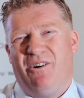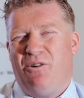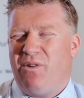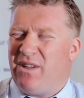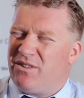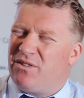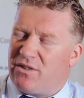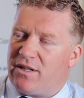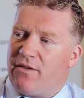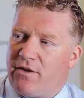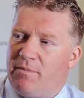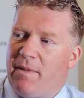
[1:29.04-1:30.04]
All that sort of
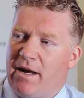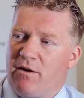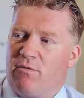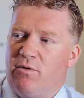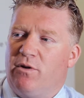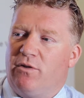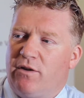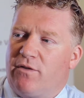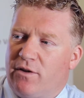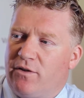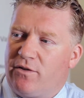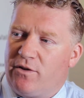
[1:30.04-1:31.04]
stuff can make a real
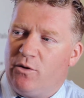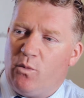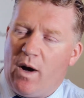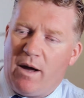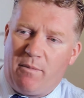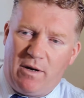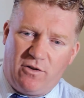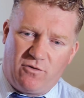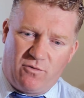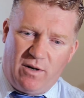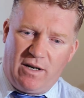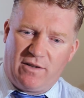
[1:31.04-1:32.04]
difference to the way we
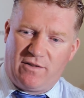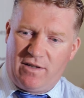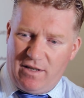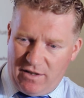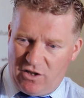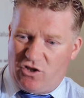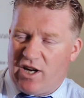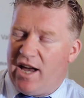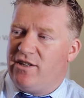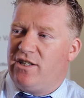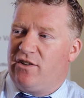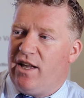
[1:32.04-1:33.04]
address this changing